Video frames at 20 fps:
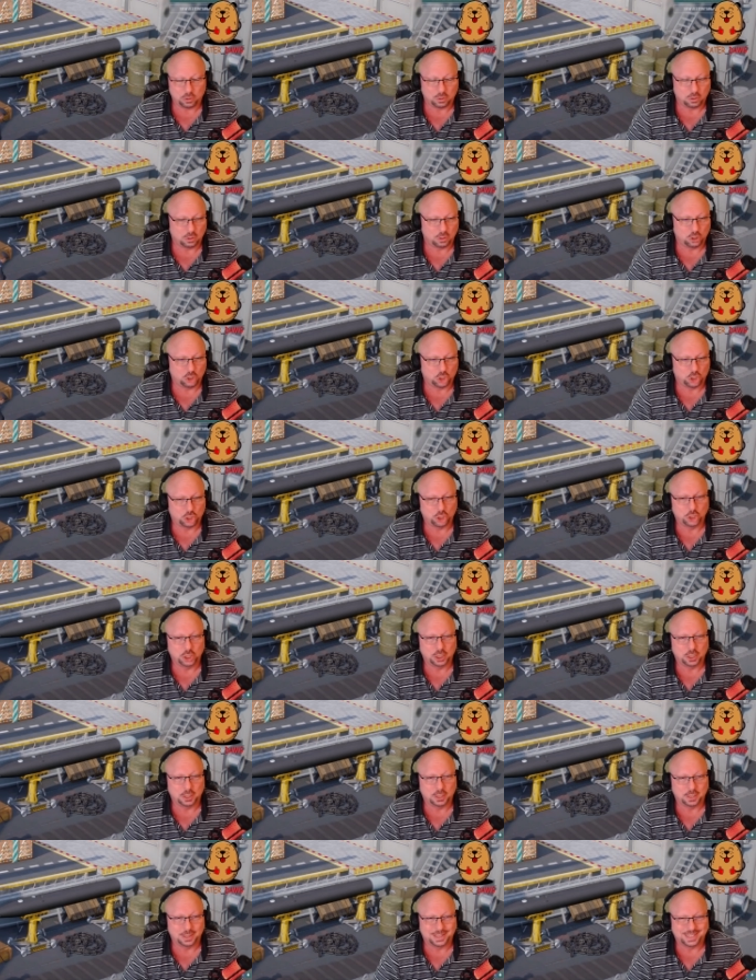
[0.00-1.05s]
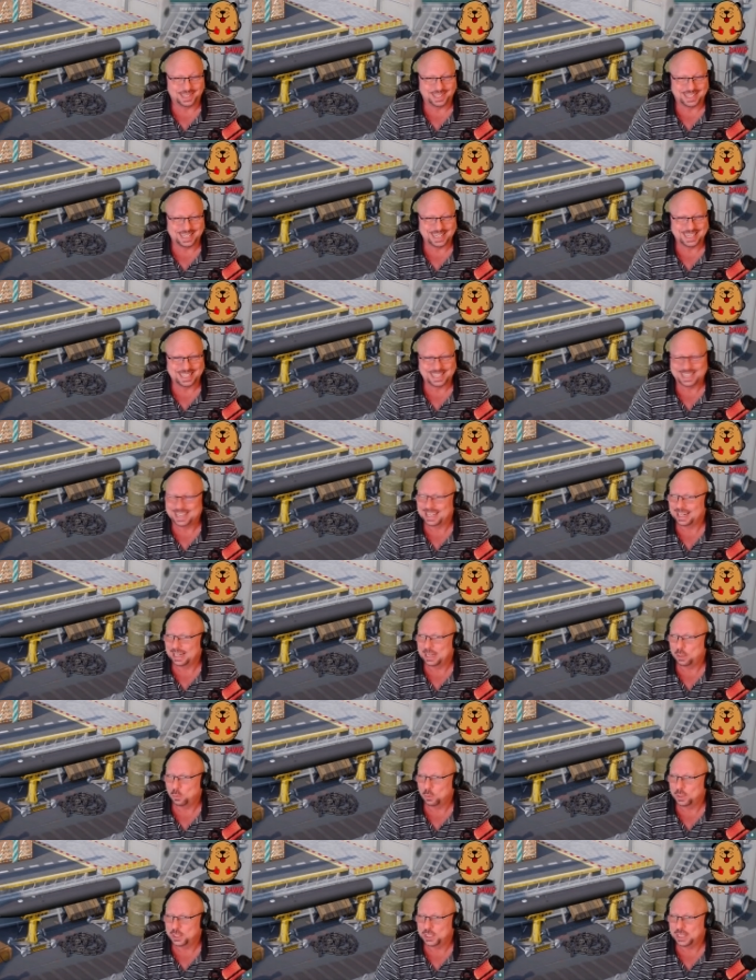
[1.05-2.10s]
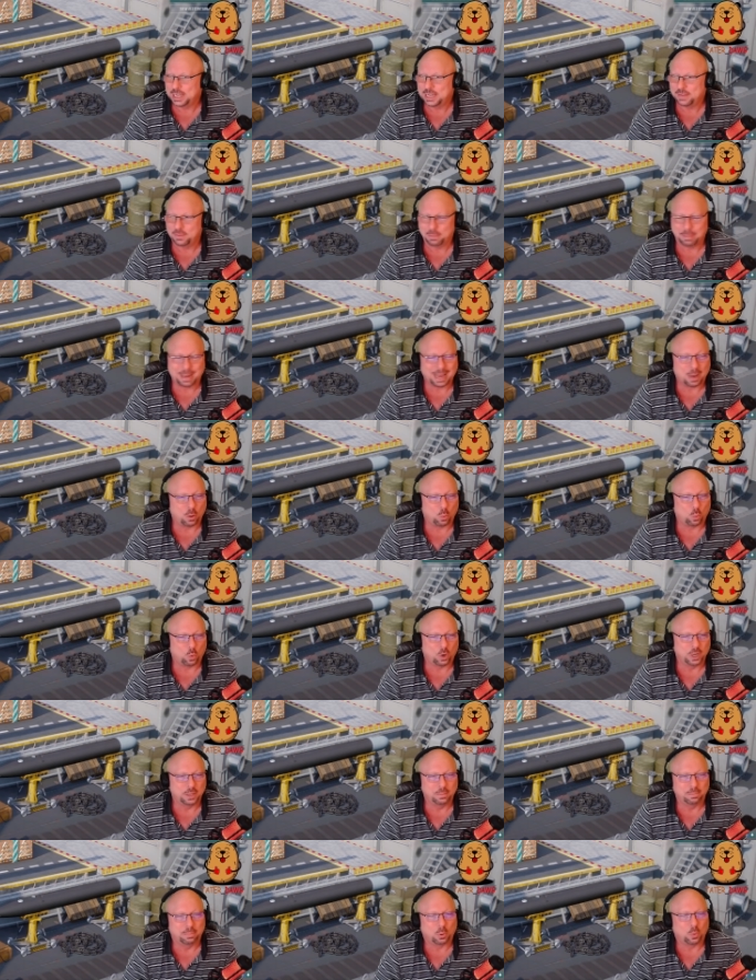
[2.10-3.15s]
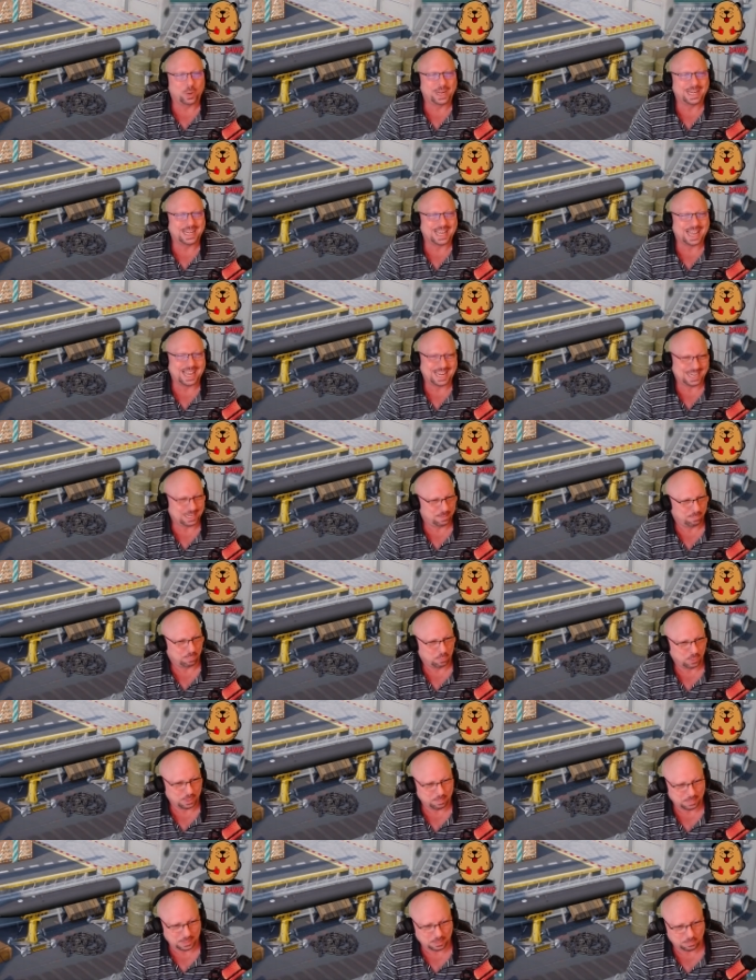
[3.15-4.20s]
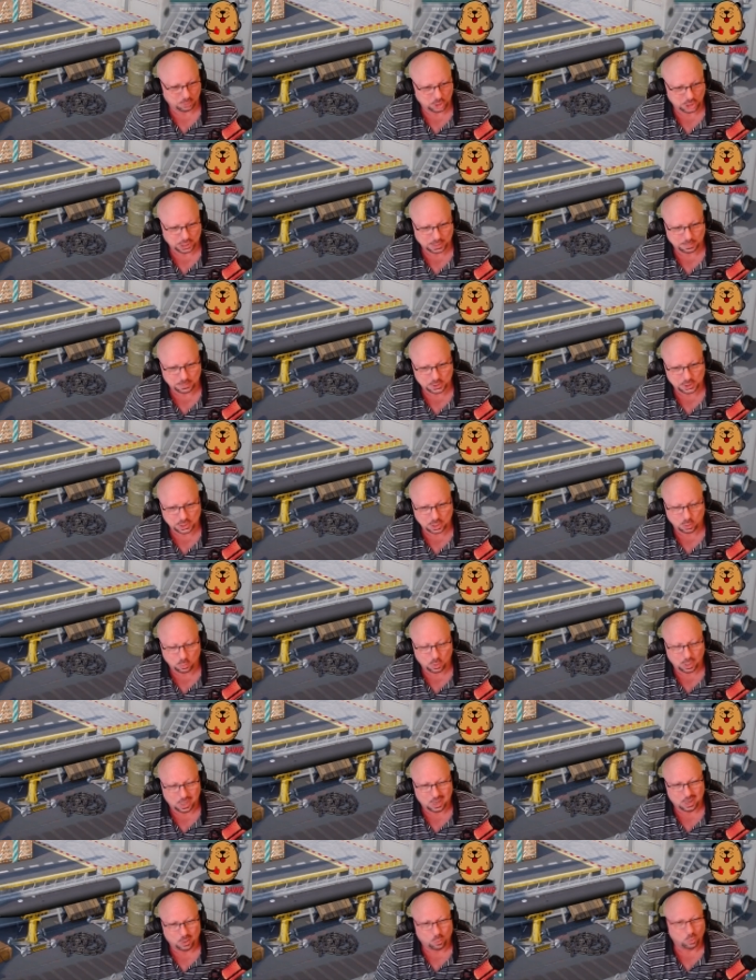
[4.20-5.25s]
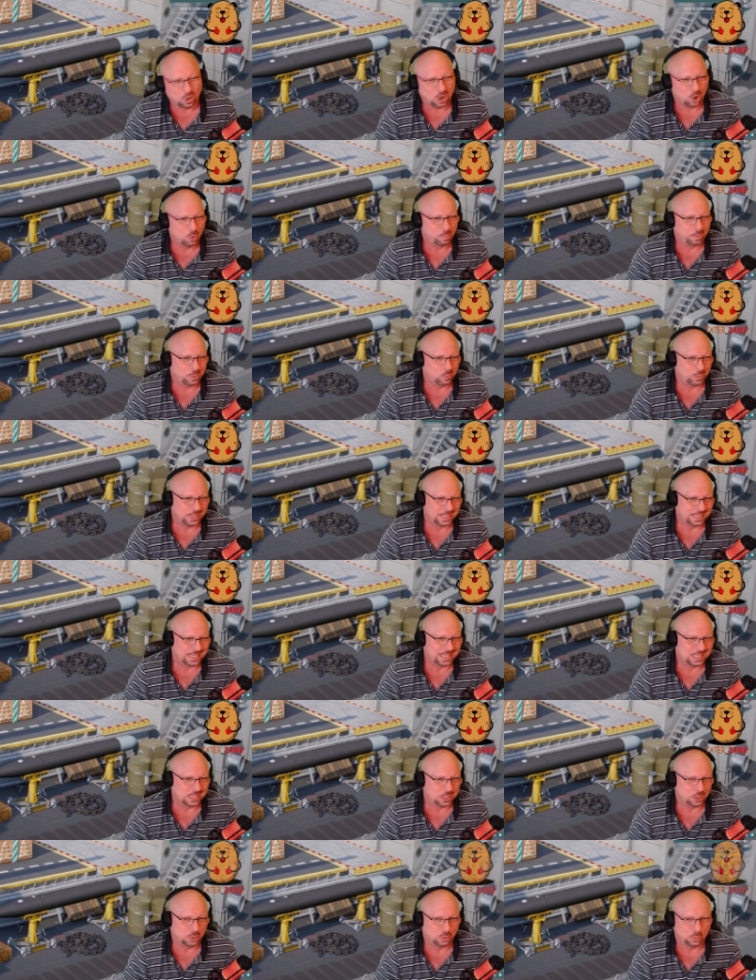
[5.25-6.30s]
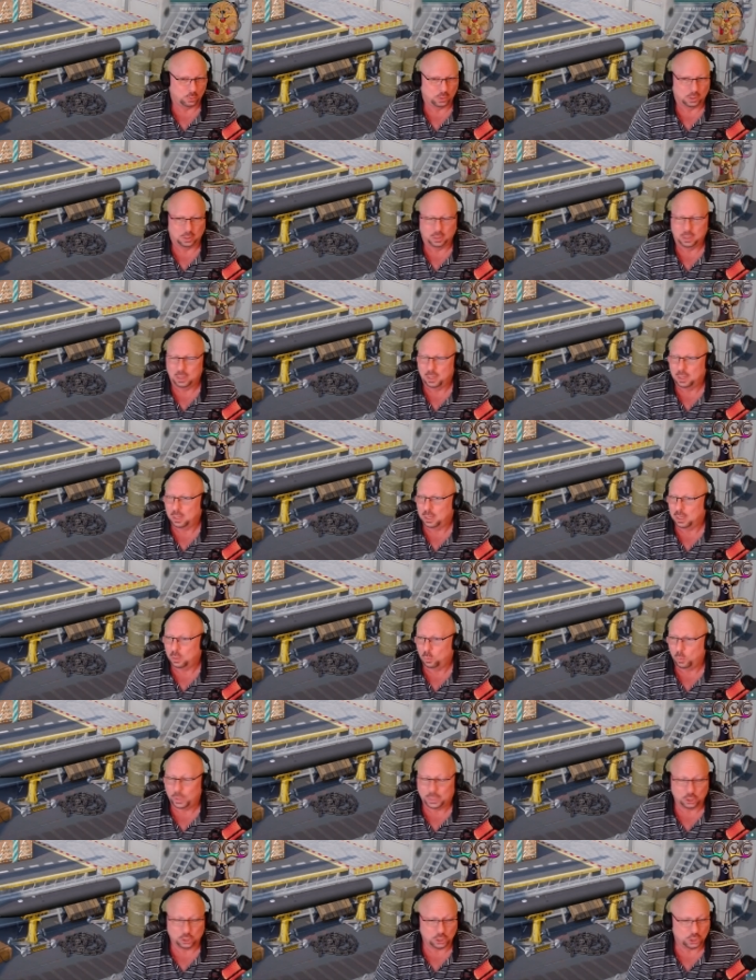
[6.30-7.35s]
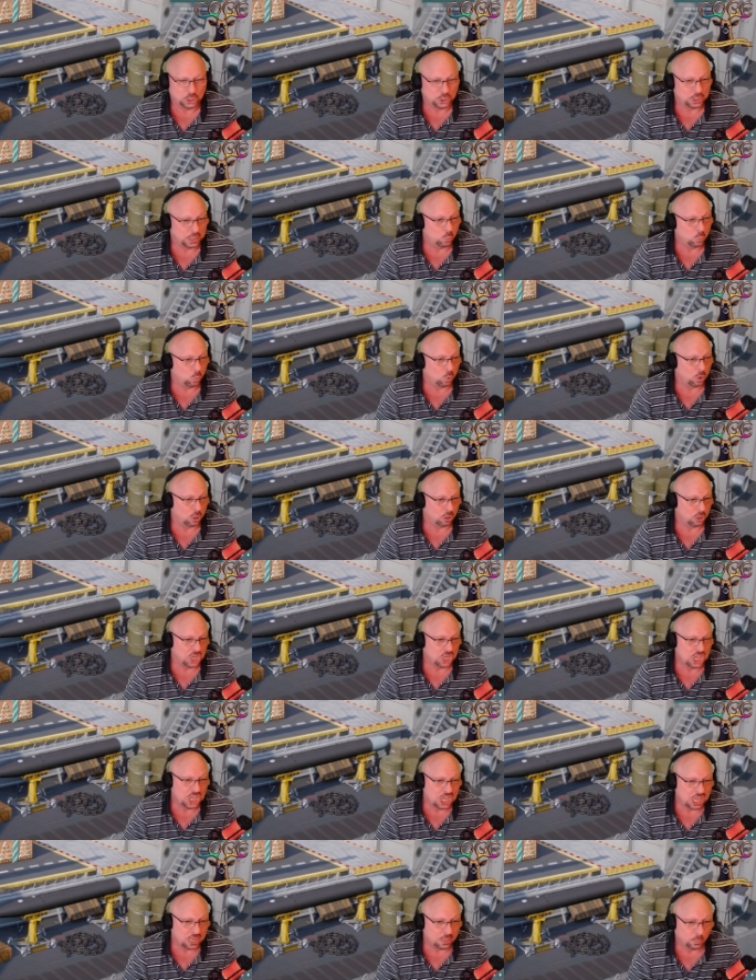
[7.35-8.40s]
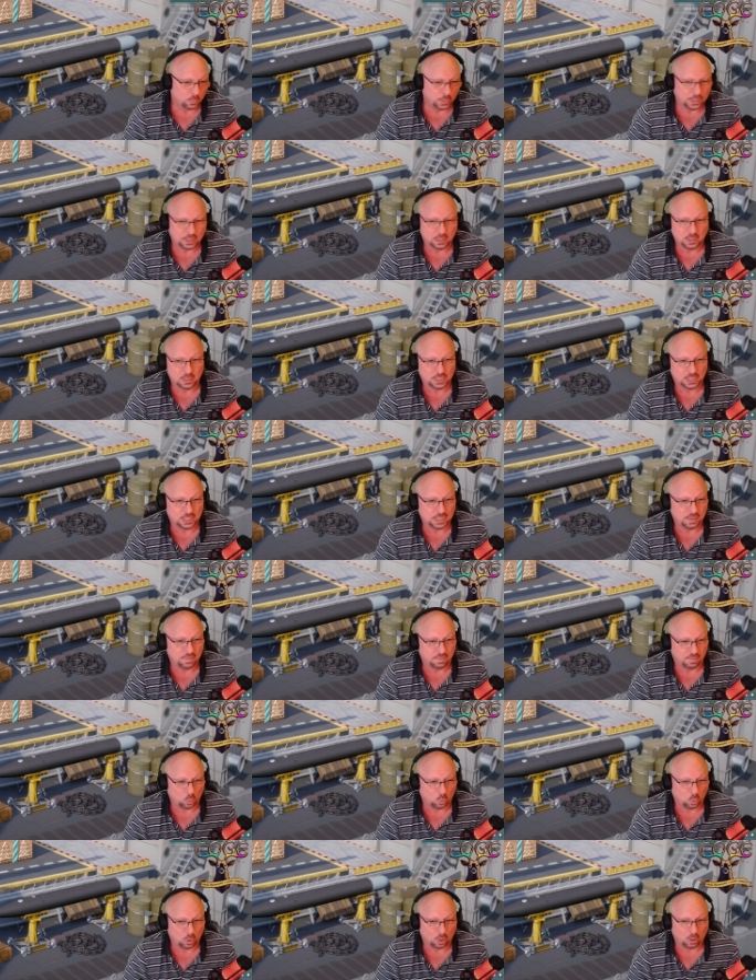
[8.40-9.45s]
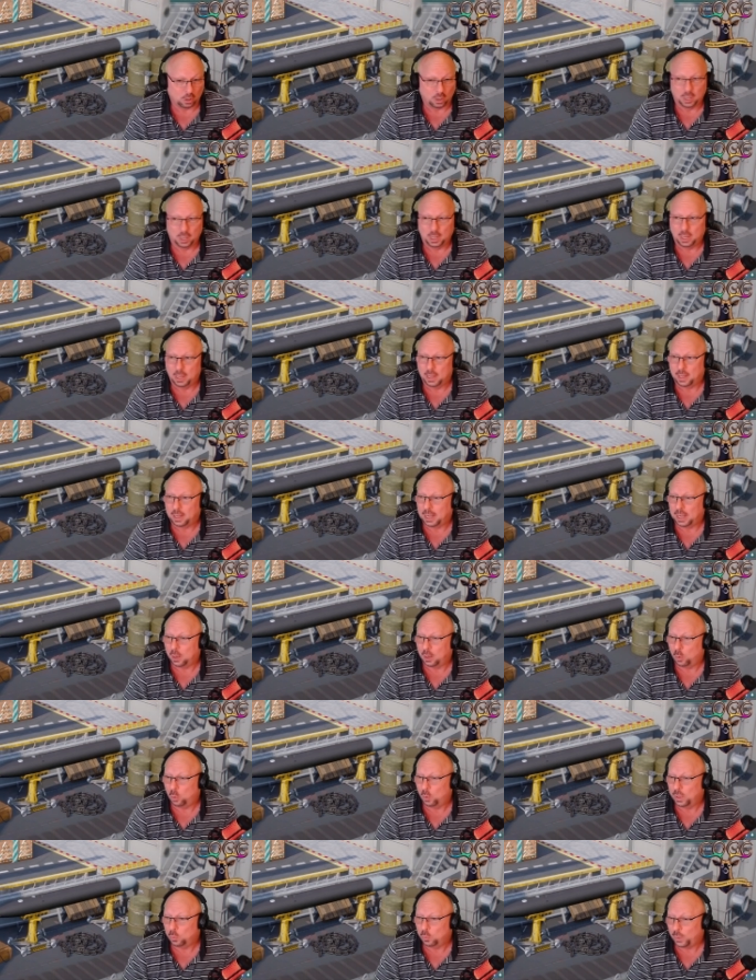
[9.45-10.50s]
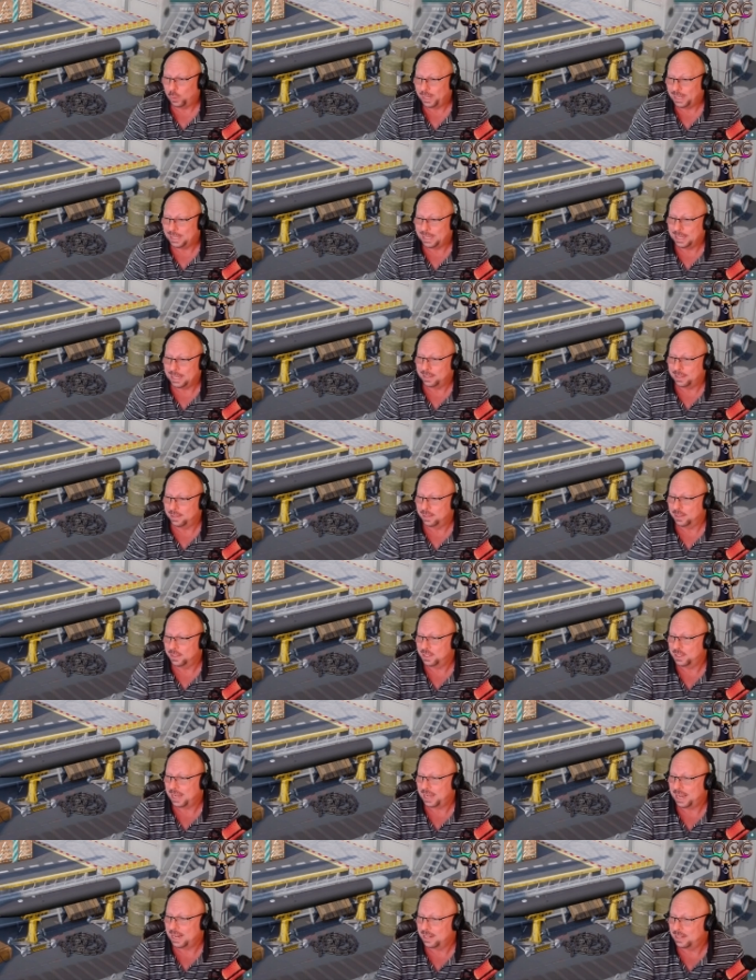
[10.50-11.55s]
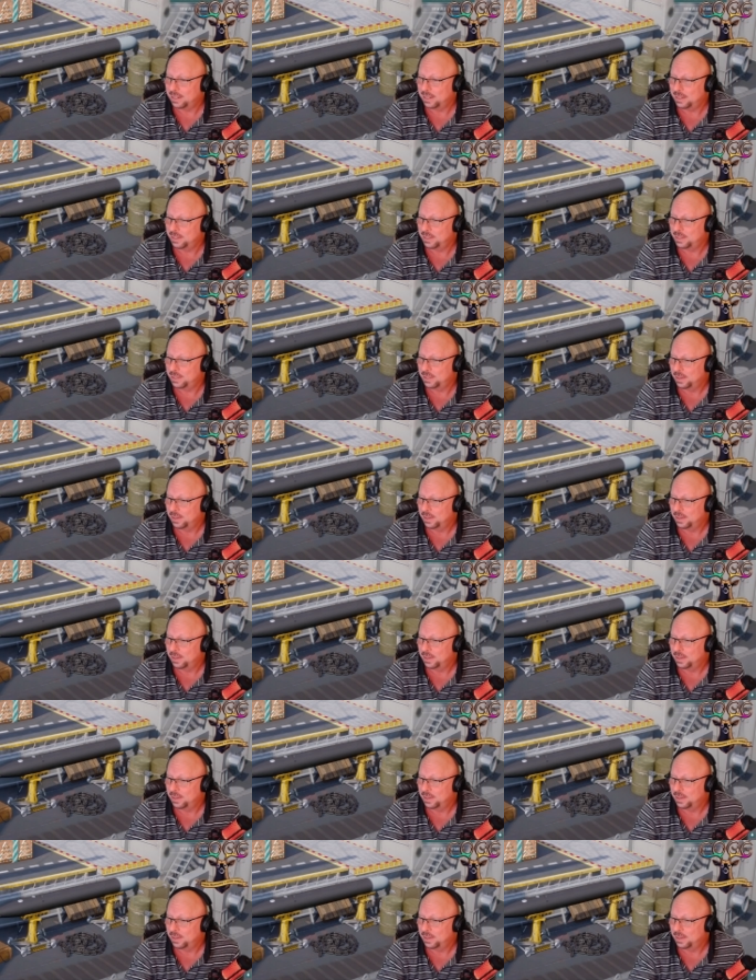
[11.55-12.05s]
should statistically receive about 1.8 premium ships. So we're hoping we see 2. We could see 1 or none. We could see 4. When we did the Santa's